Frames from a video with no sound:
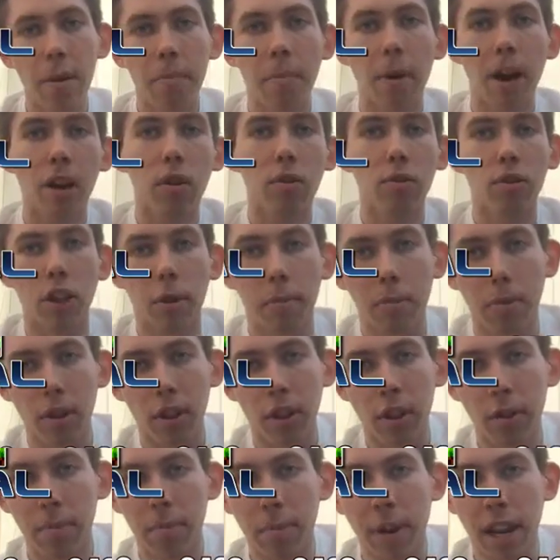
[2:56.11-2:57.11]
but I'll also
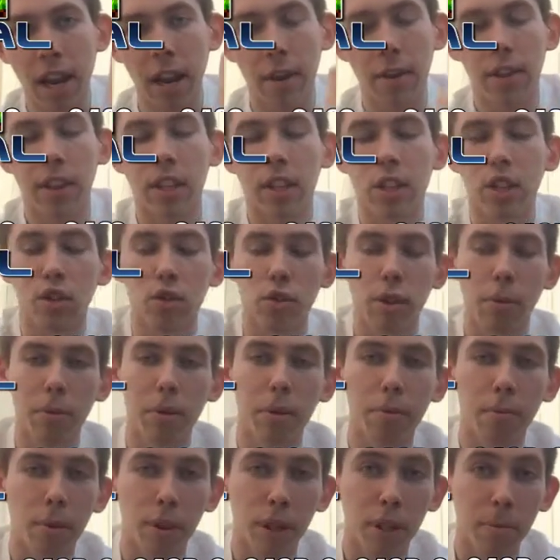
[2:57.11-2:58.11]
put them in the
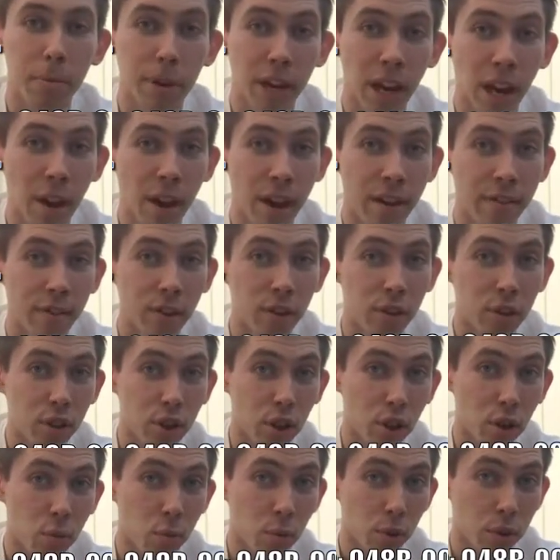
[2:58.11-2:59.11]
description box below if you
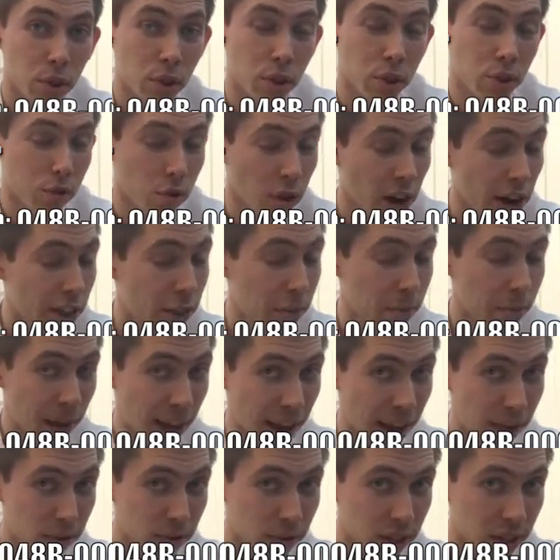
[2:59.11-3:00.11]
do want to try them
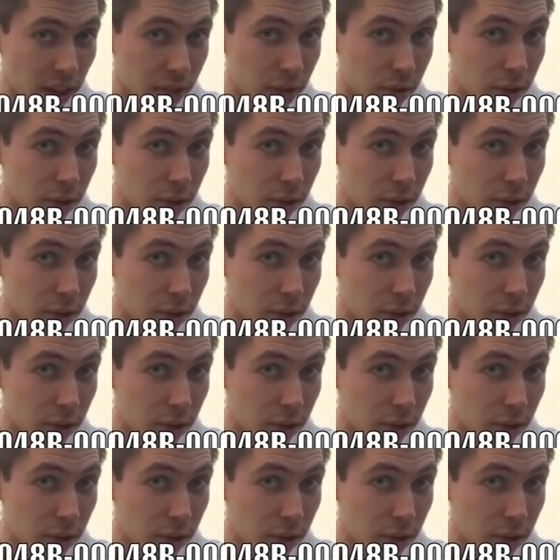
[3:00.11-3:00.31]
out.